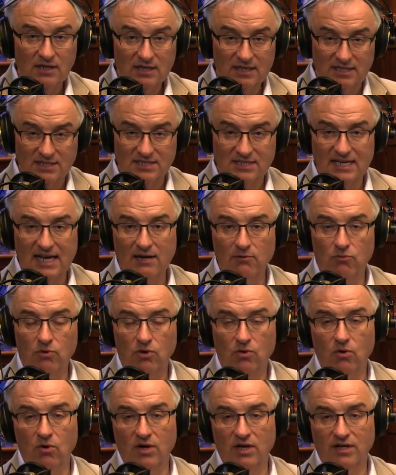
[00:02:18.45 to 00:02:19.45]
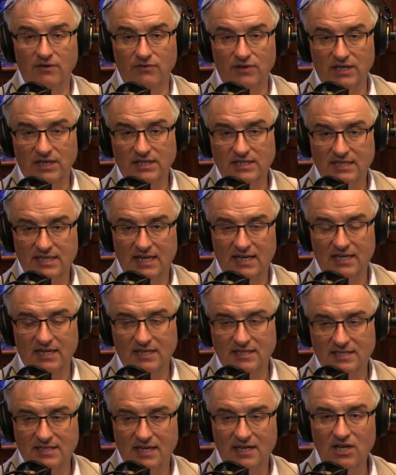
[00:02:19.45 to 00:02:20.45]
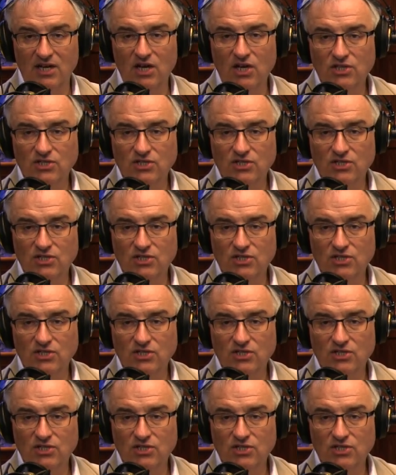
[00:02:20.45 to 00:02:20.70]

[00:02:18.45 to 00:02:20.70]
cassette recording of a cassette, a cassette.